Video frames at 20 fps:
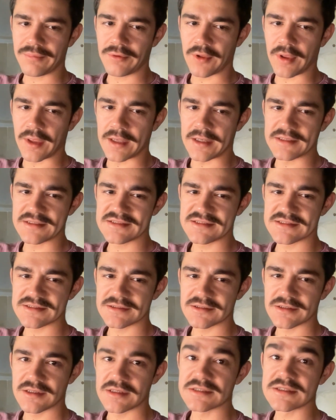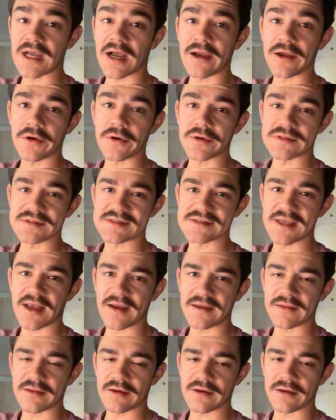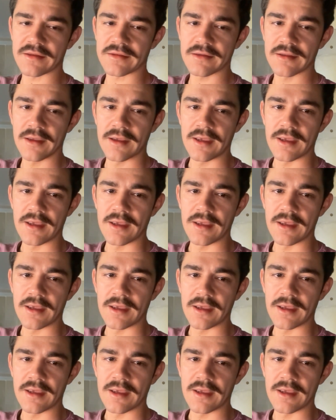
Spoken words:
place, Tyre and Sidon,